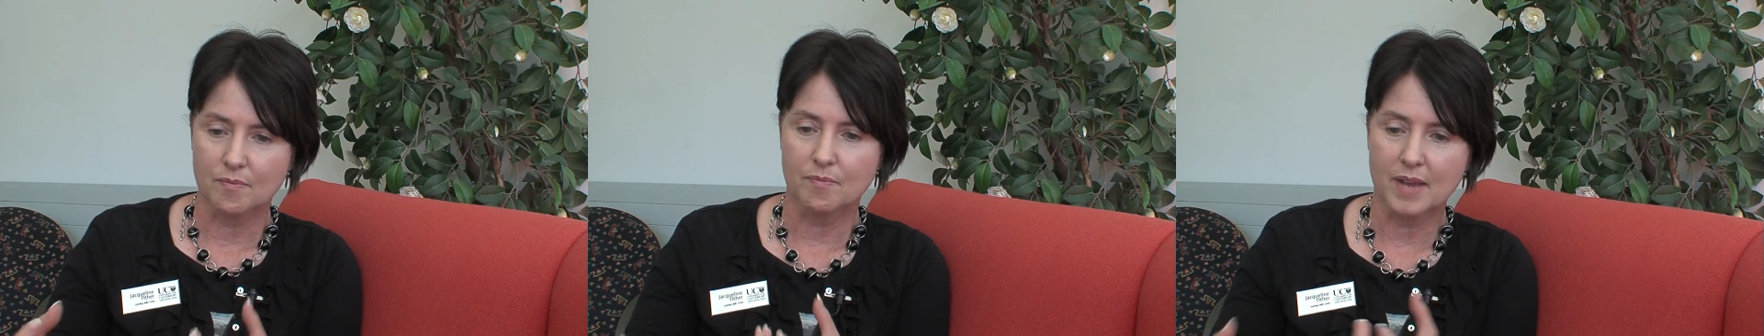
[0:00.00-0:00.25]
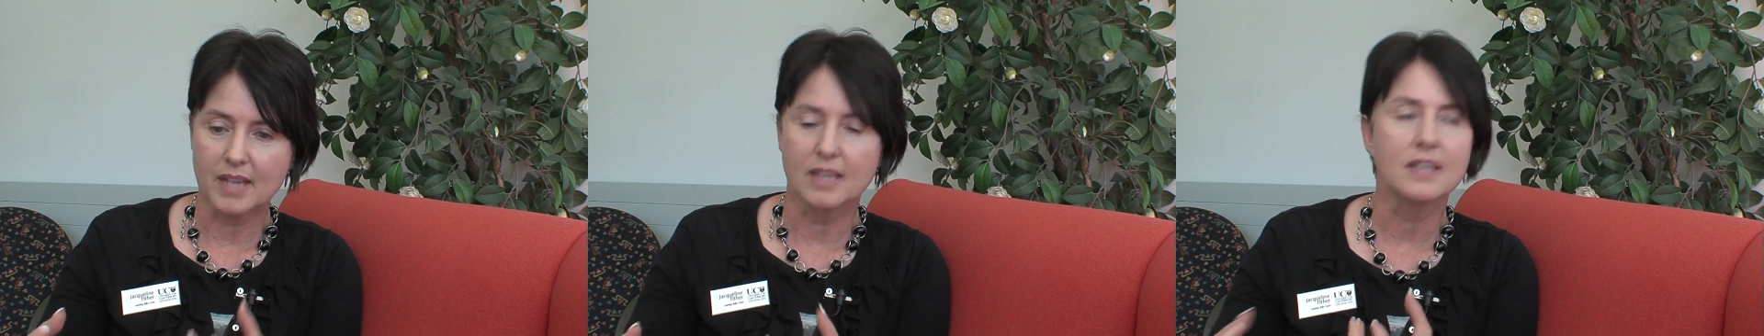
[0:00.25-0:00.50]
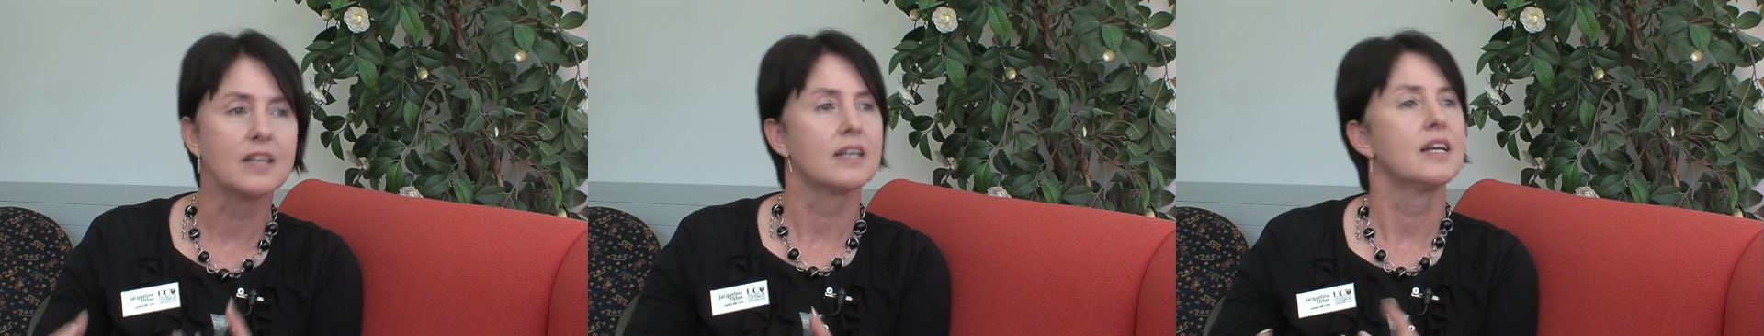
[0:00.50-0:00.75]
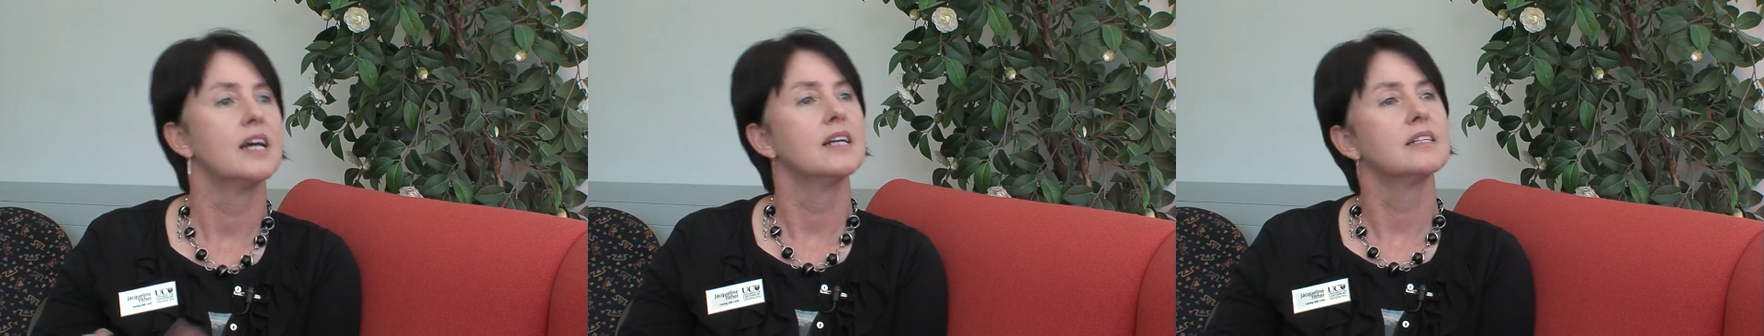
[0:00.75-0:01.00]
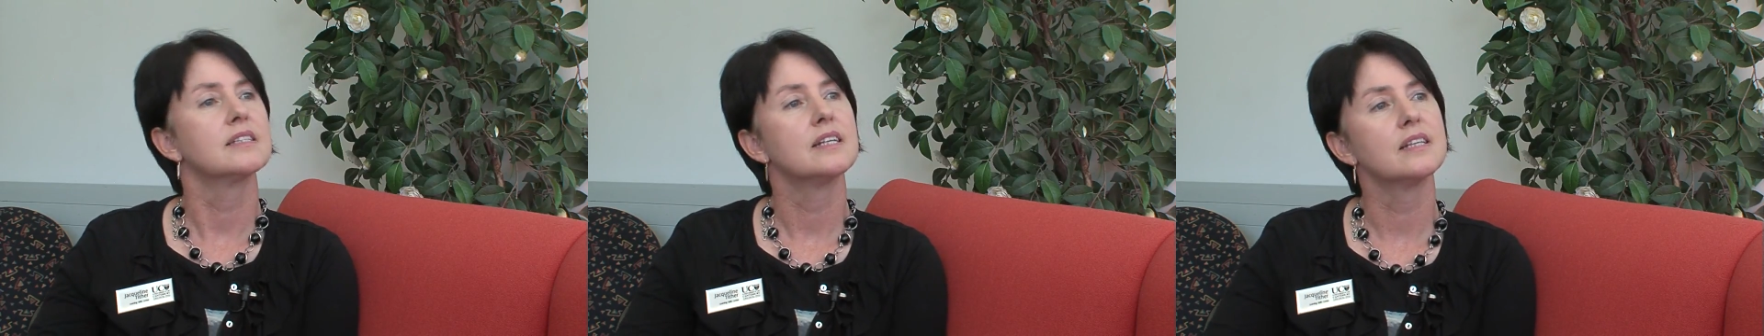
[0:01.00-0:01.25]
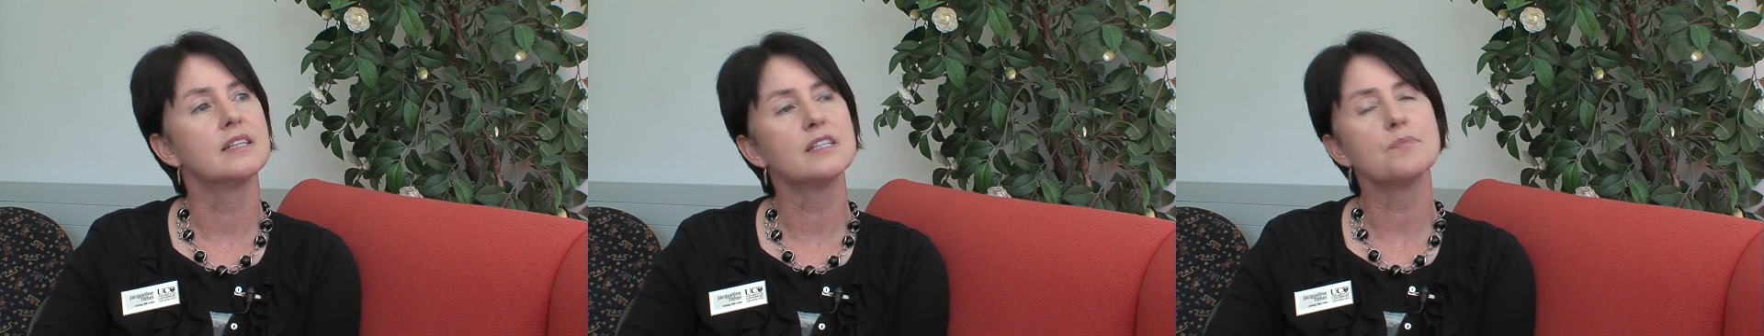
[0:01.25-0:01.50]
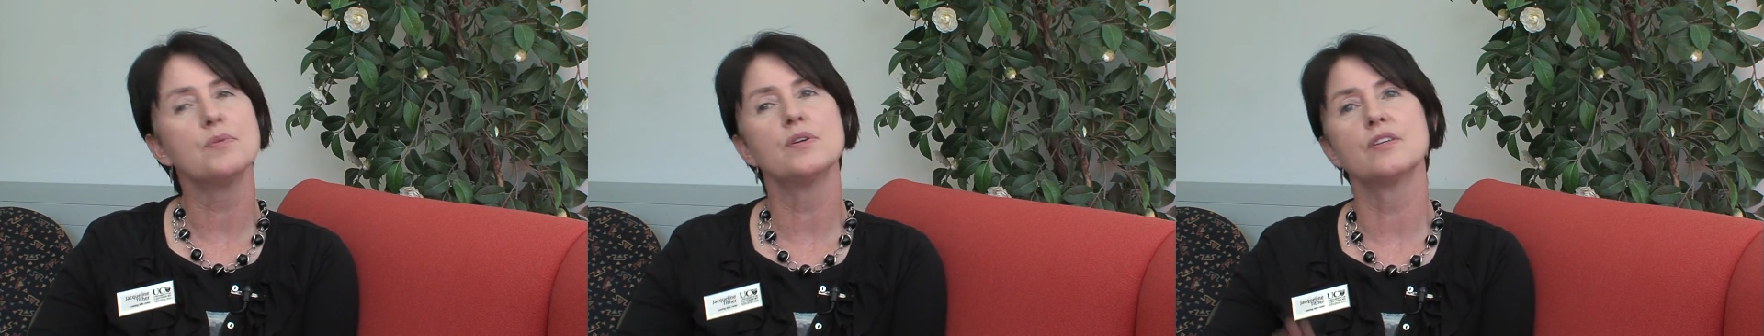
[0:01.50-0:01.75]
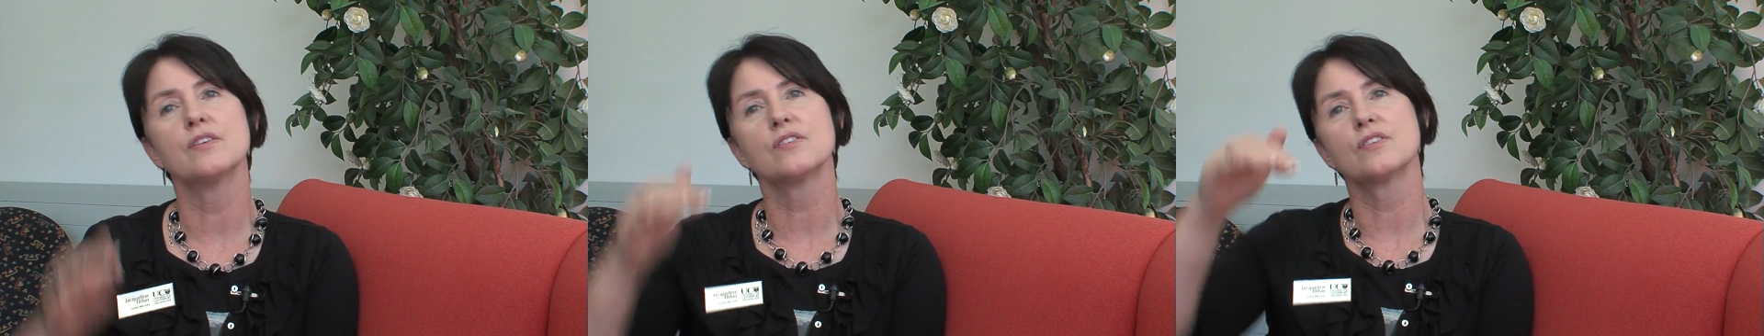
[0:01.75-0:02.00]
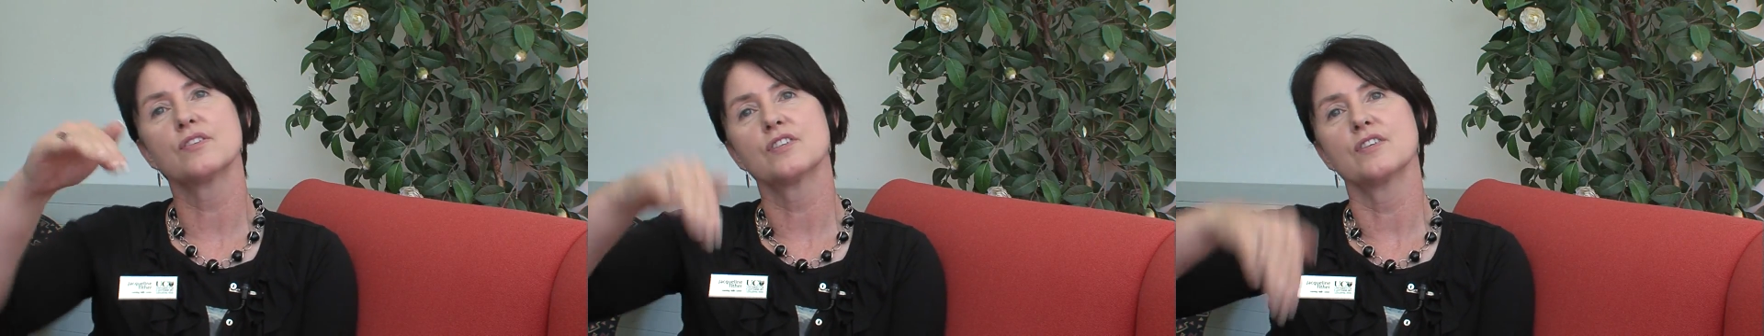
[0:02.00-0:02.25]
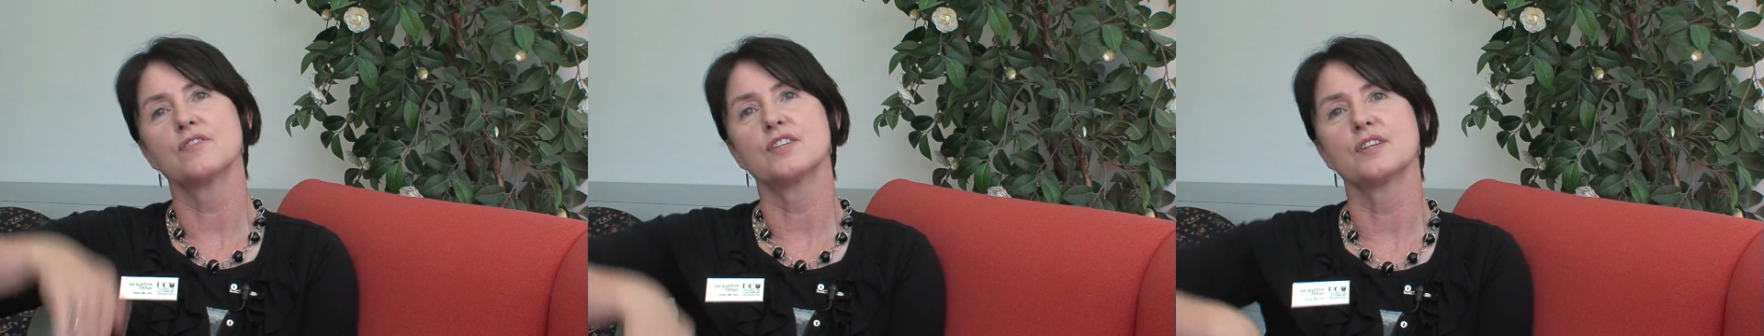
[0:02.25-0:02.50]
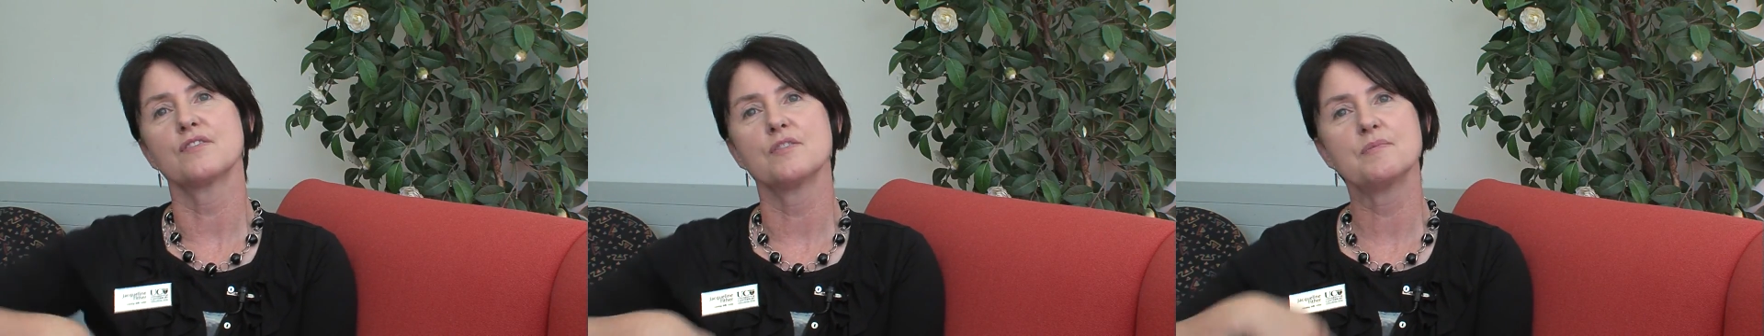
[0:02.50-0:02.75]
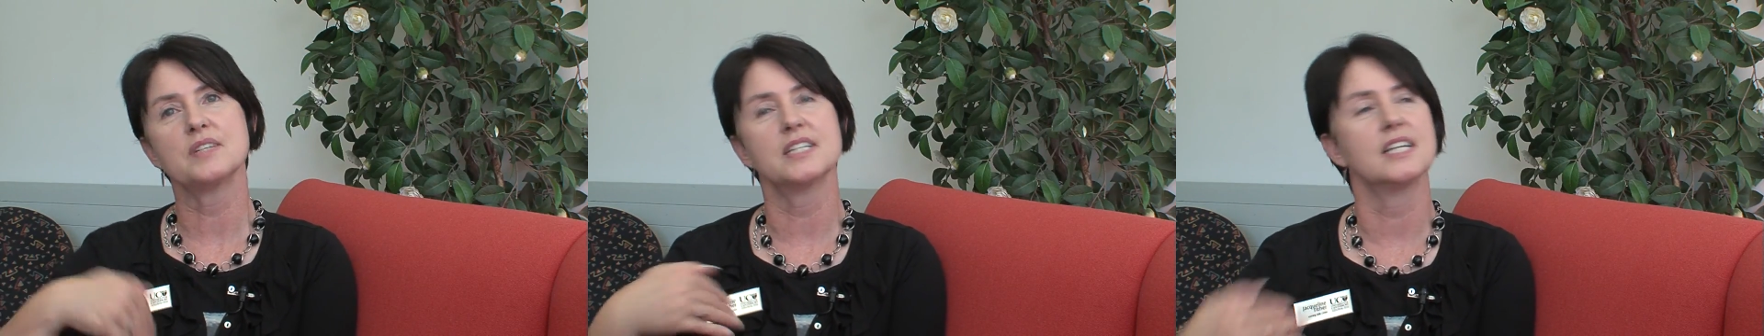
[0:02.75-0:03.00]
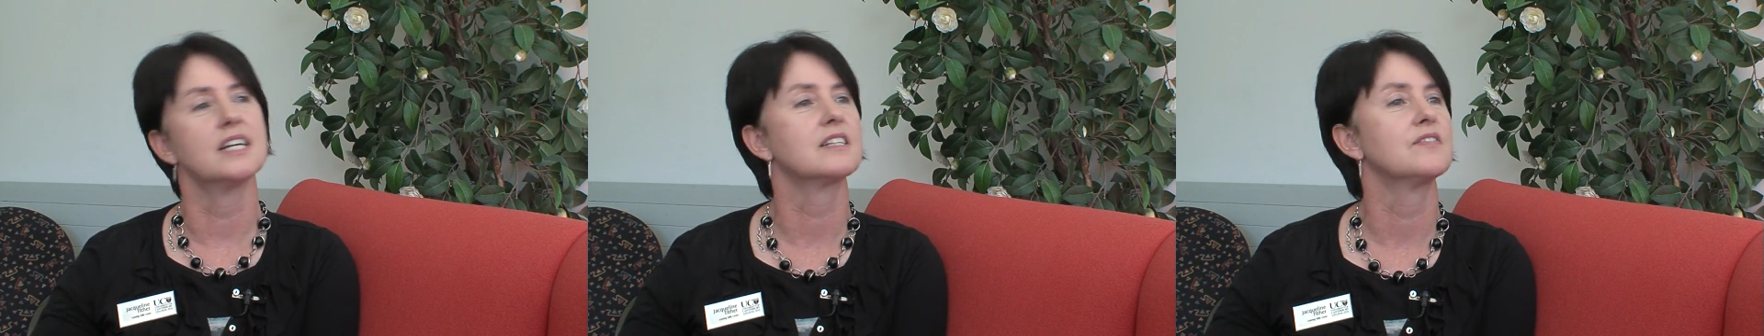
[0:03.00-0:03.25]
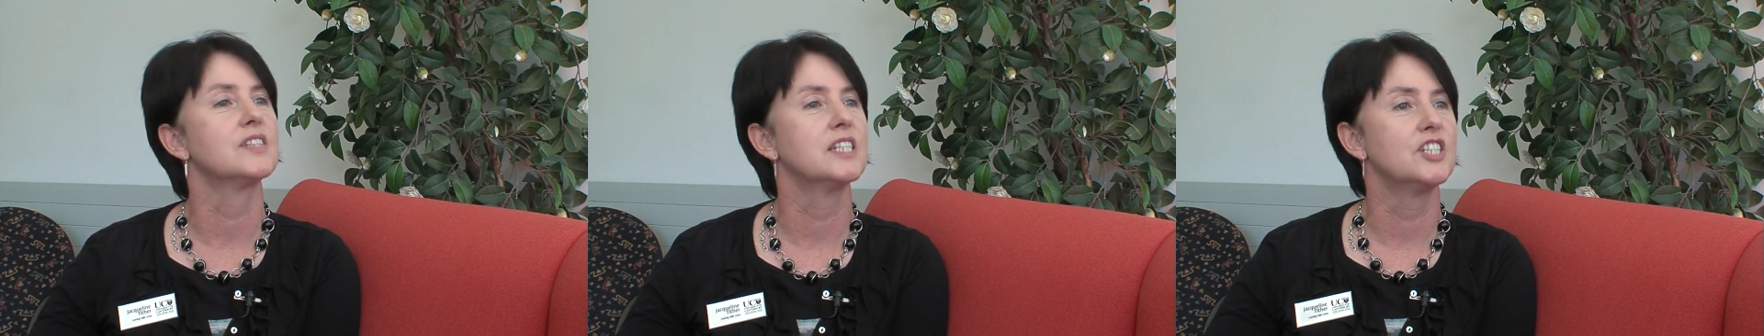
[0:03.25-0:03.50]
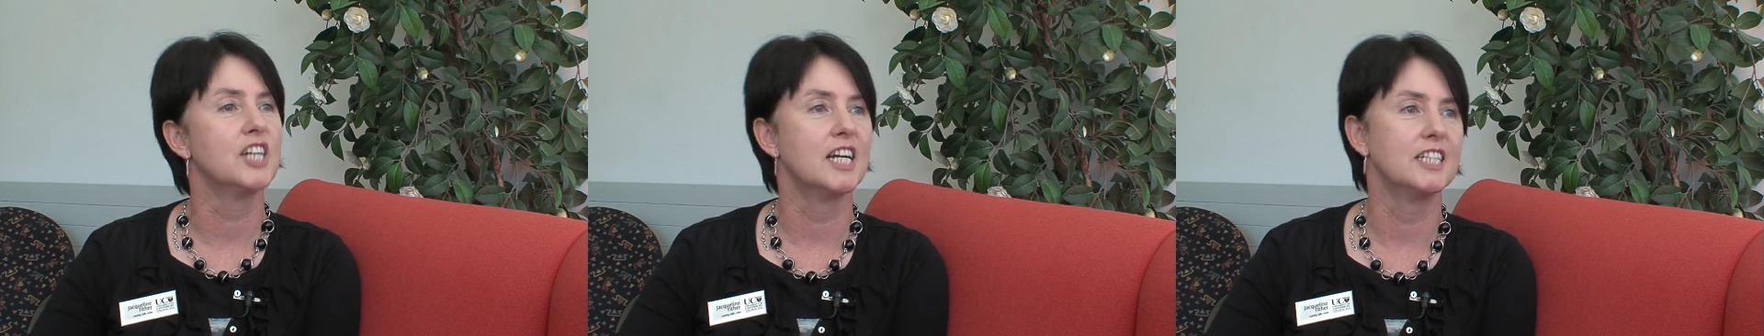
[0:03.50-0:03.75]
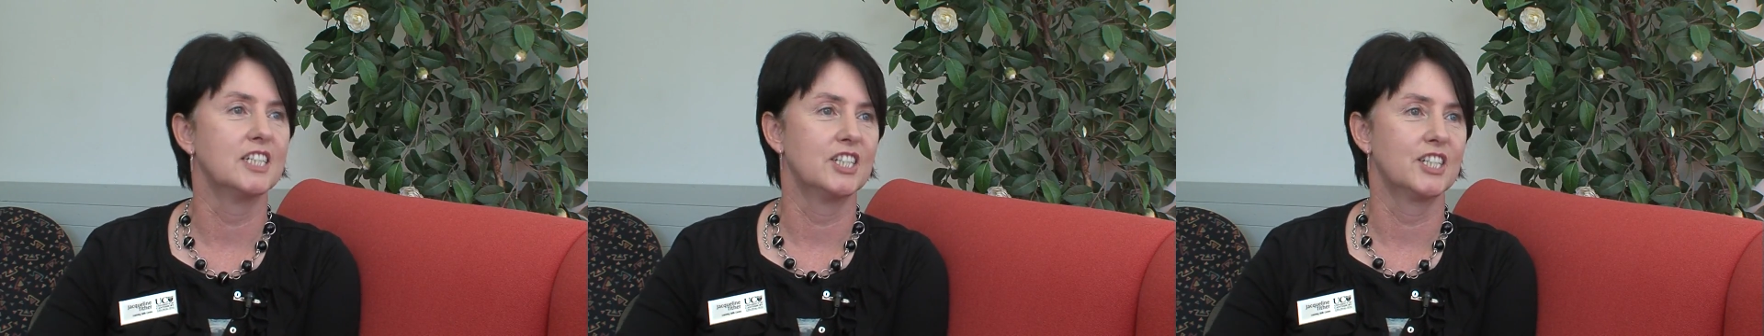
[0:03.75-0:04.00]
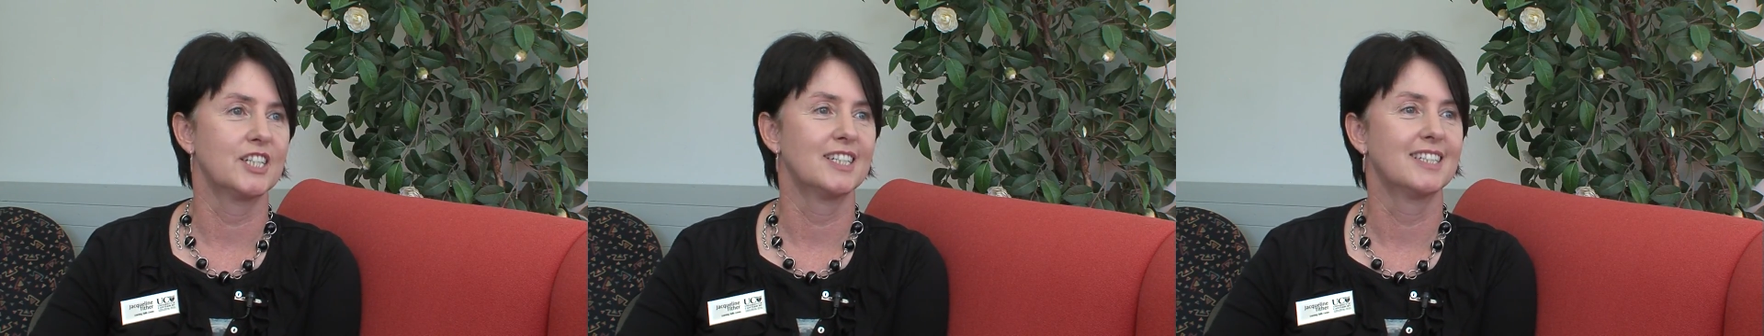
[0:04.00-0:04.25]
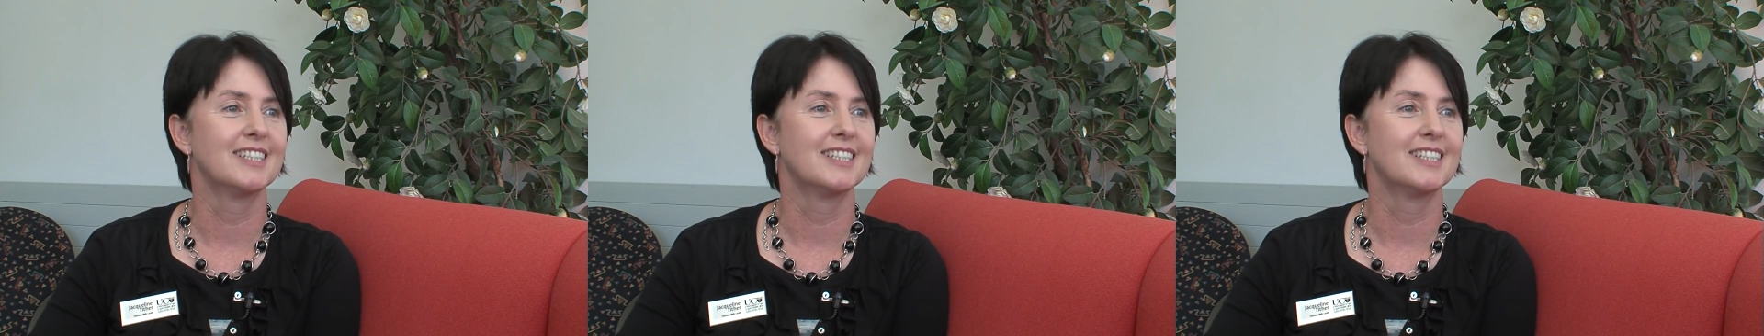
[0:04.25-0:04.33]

making a case, at this point you're sort of shifting from detective to judge.